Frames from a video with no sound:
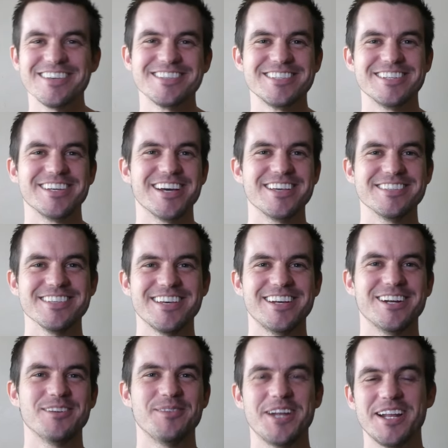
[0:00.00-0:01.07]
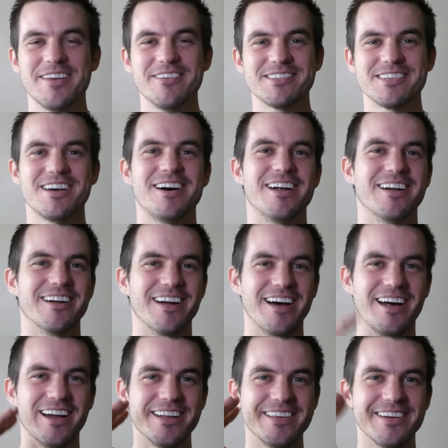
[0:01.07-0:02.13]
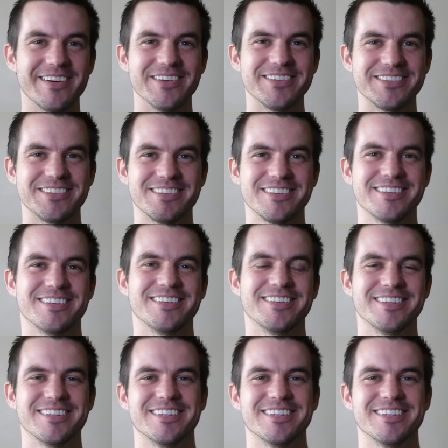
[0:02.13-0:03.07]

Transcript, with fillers: I'll see you guys later. My name is Connor. Adios.